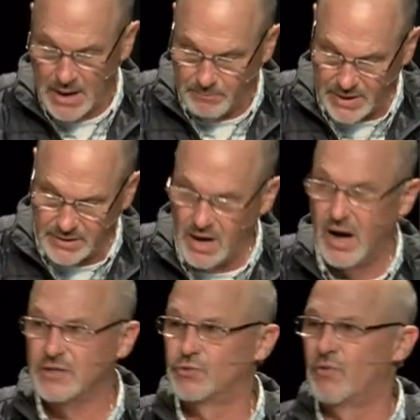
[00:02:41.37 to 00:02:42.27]
But
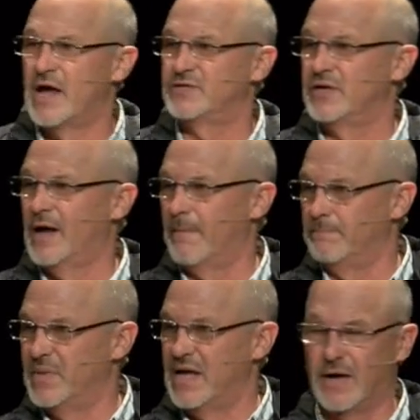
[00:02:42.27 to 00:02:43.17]
God's raising up
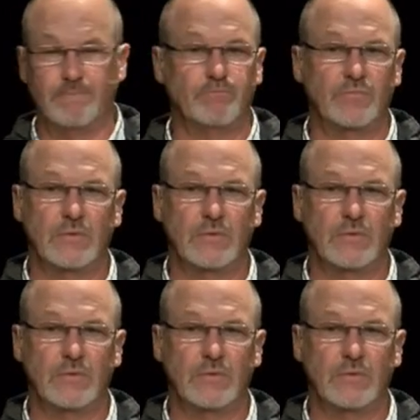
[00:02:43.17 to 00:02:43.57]
men.